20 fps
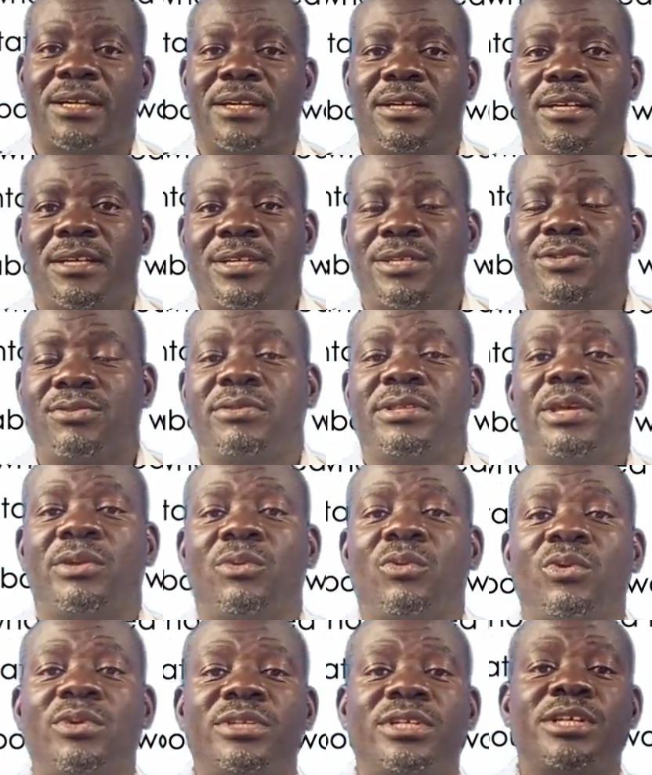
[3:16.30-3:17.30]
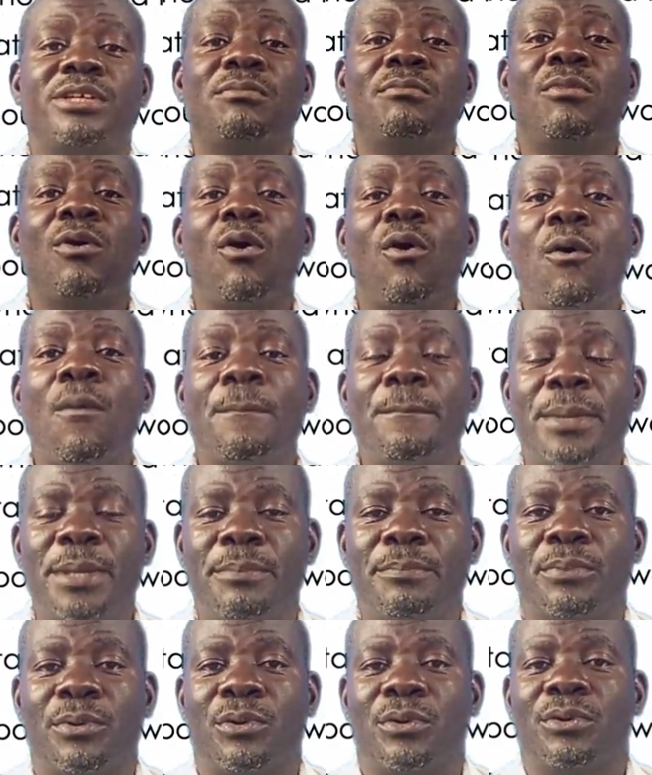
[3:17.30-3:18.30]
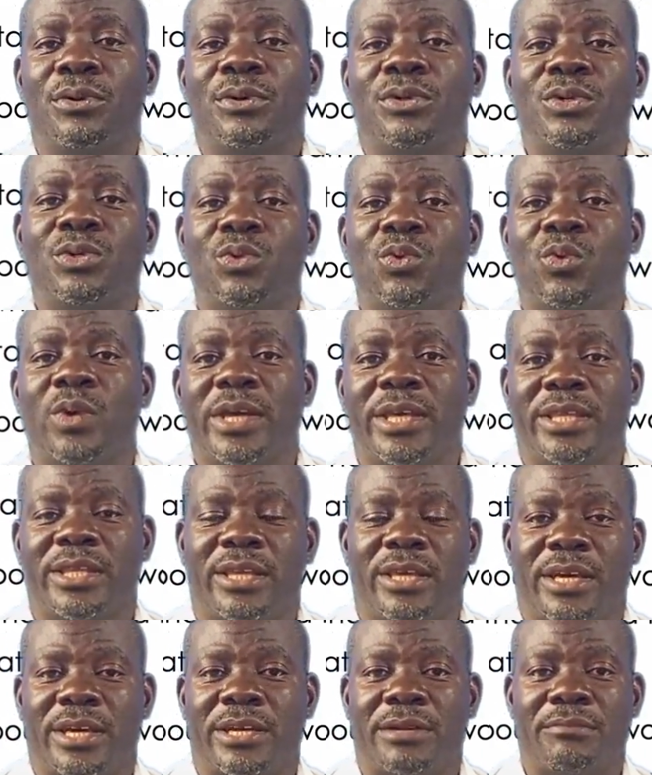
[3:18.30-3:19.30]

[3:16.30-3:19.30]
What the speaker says: So they wanted more people to work there.